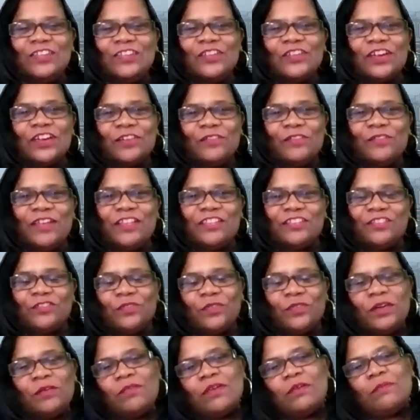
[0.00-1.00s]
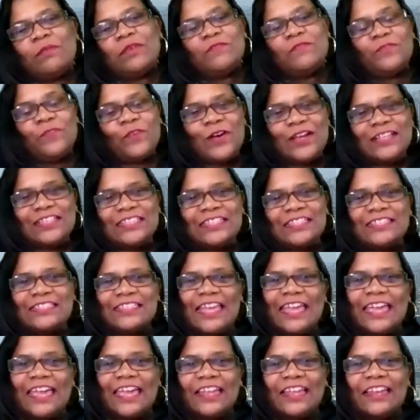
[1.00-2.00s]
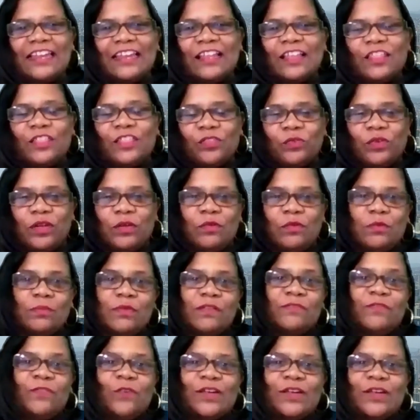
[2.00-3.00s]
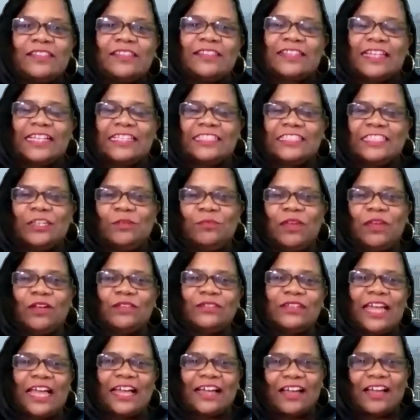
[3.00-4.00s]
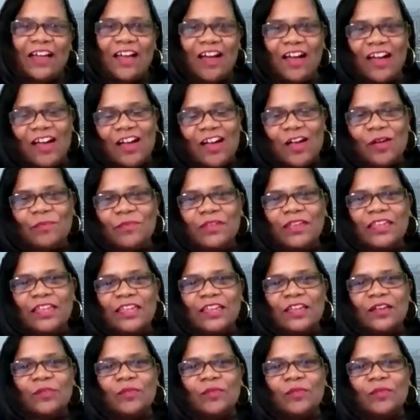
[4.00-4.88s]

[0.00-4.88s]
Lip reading: You can reach Three Women Voices at threewomenvoices@gmail.com.